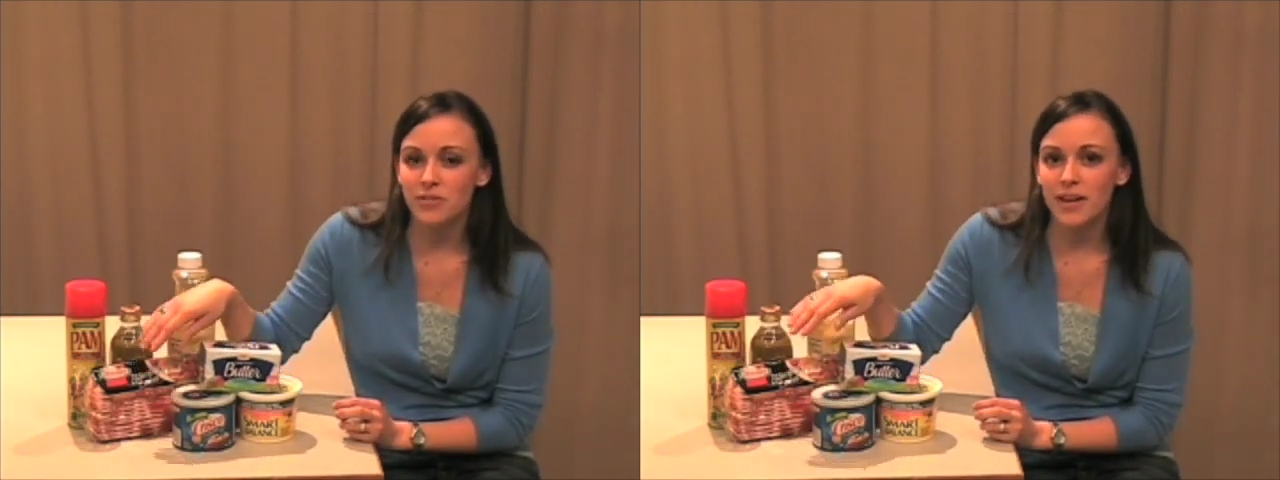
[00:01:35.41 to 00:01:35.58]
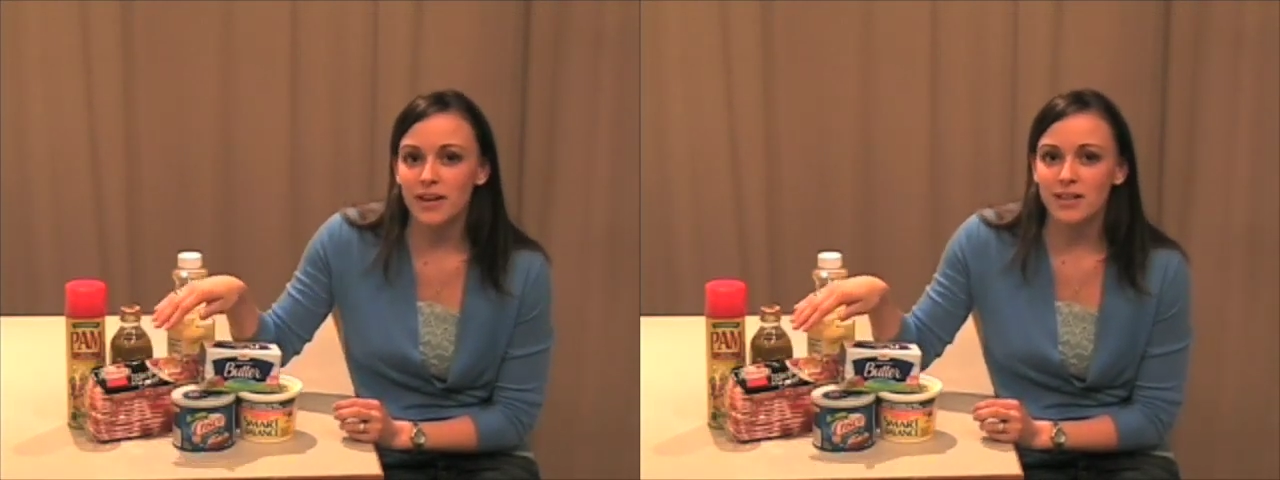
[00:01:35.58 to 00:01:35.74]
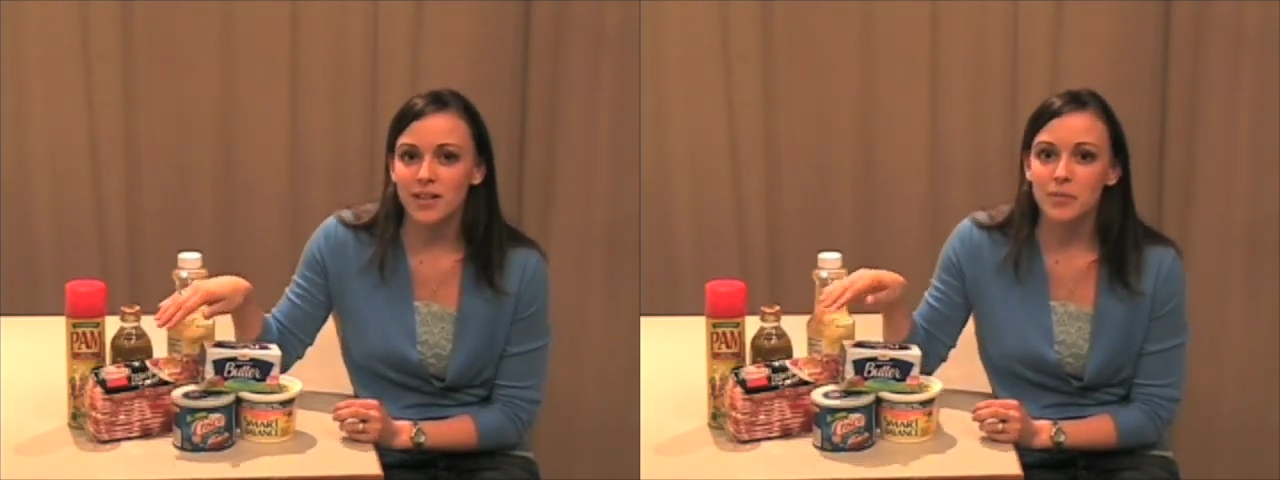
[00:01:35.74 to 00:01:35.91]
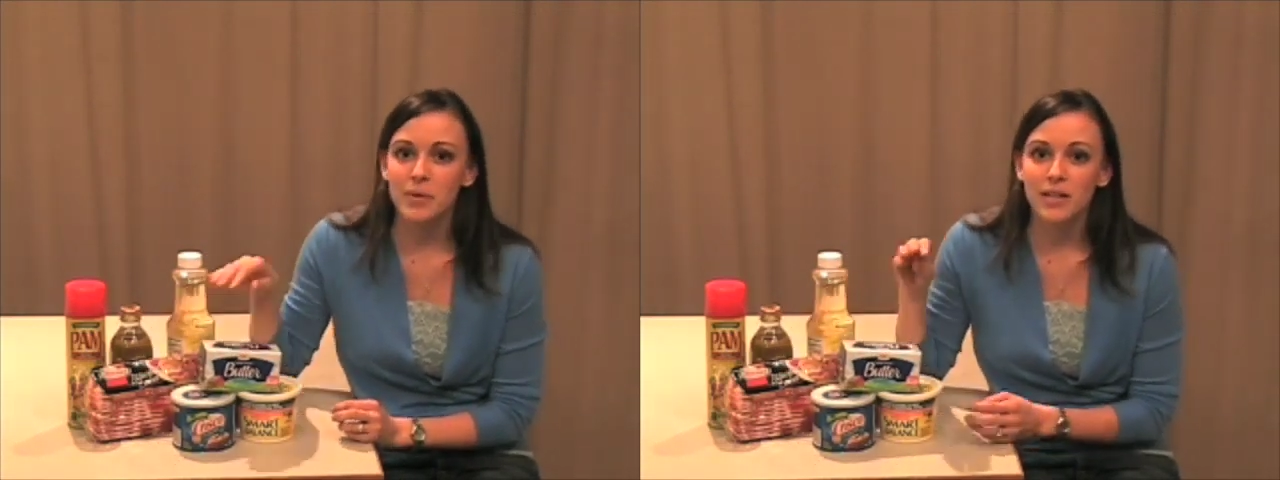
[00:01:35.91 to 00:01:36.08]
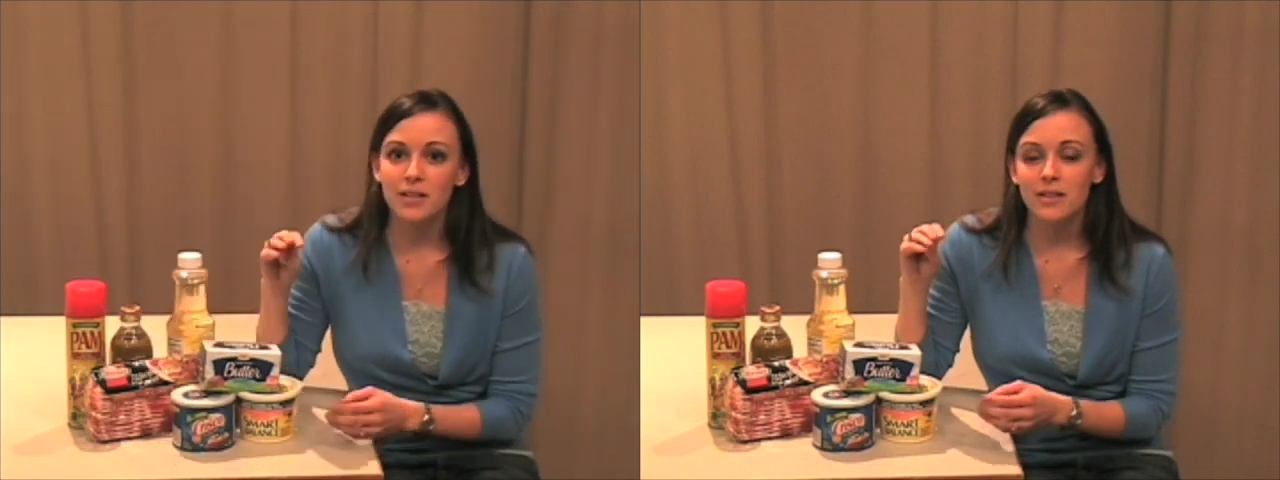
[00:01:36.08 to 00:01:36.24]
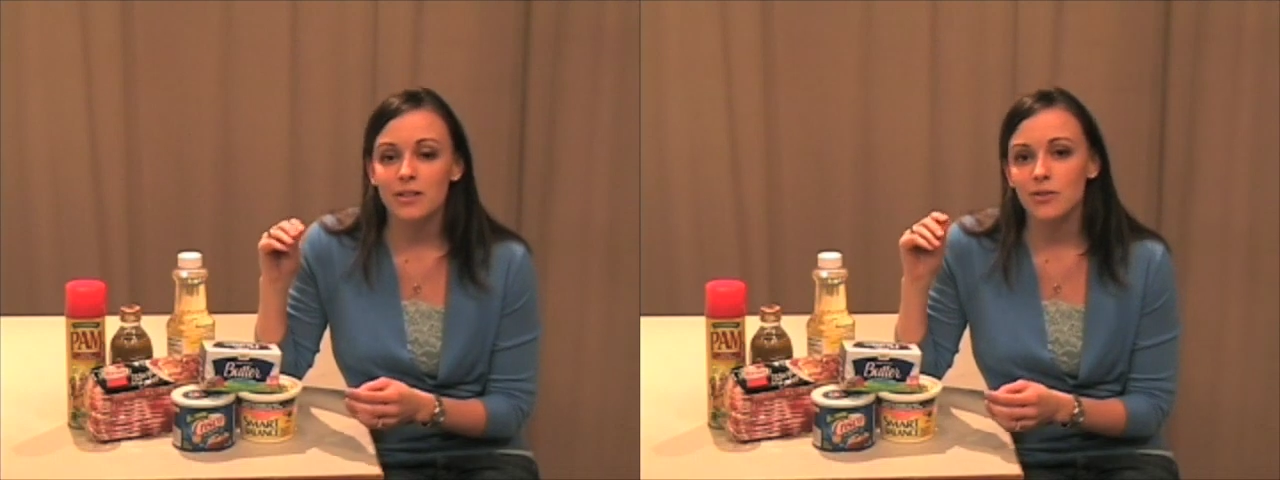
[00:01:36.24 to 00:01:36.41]
fat like
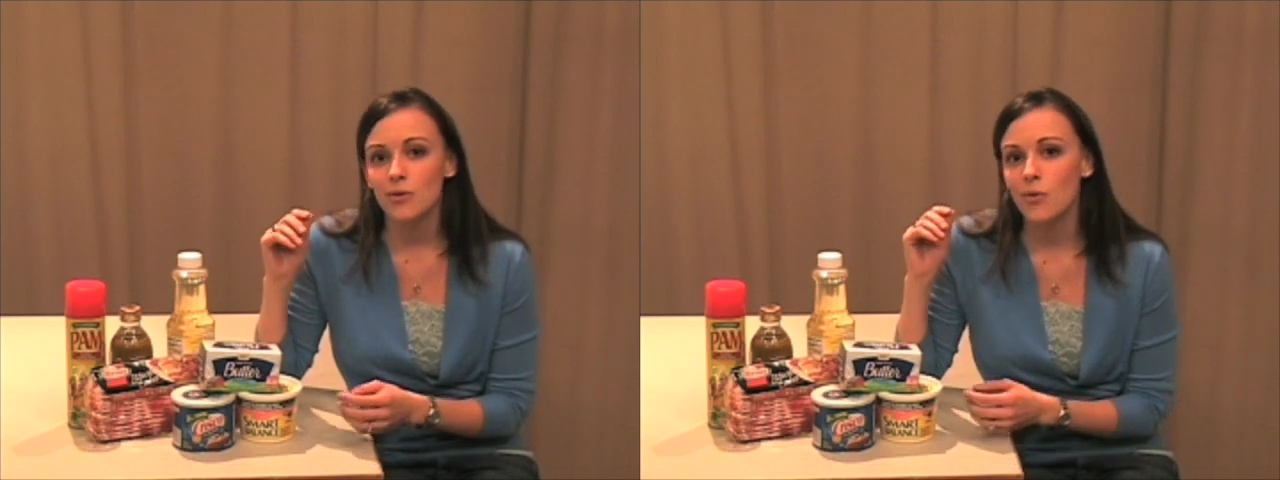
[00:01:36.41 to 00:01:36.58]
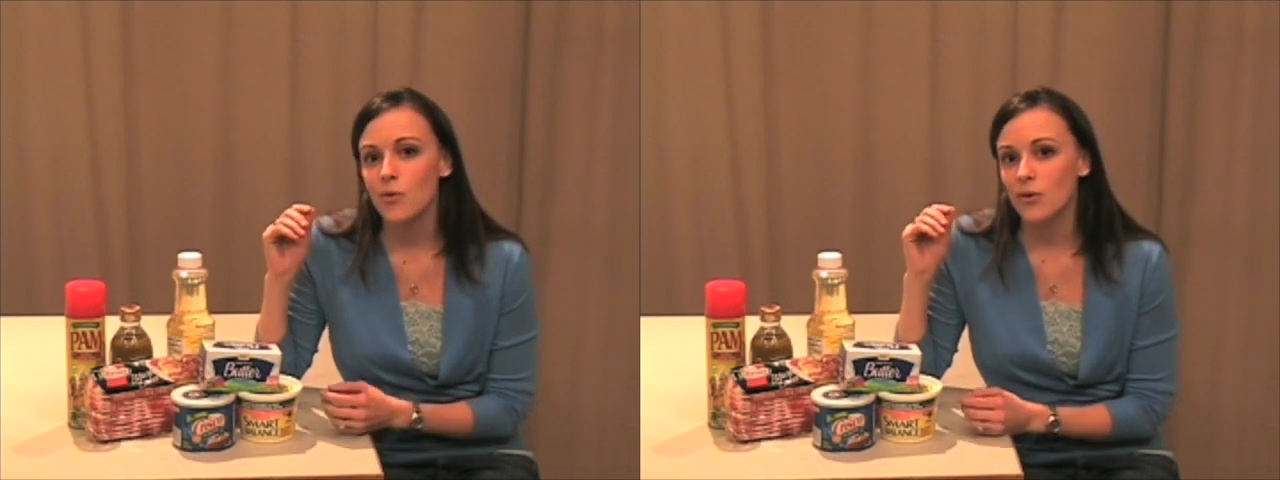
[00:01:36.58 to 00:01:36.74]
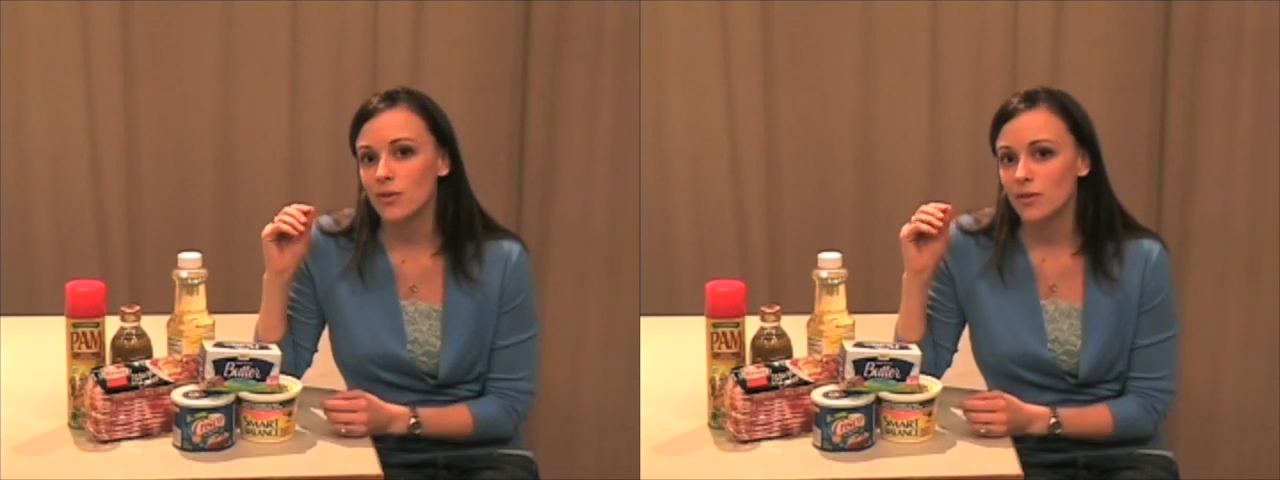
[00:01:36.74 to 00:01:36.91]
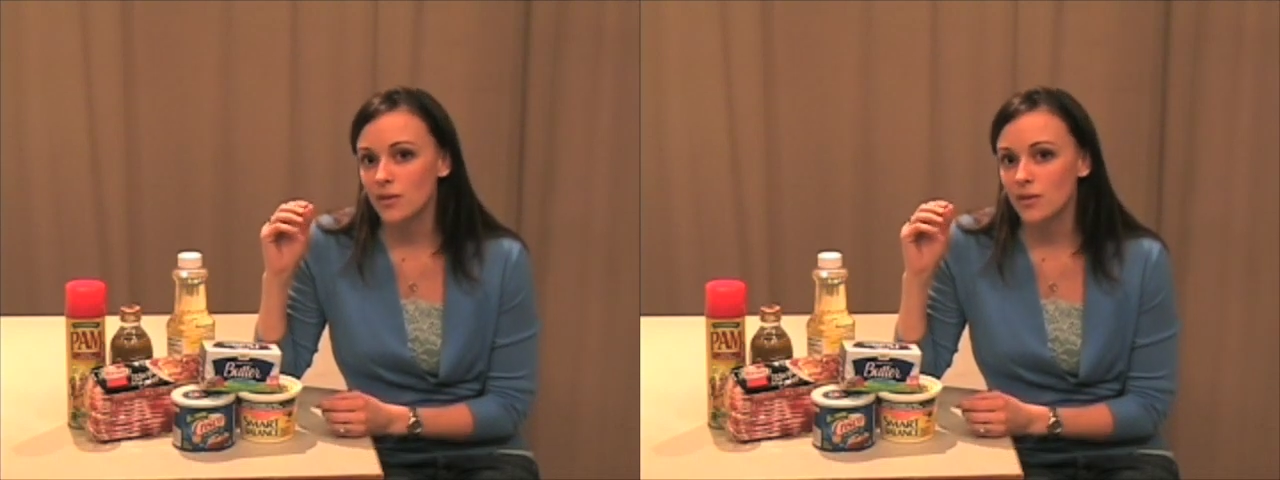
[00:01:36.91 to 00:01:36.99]
bacon or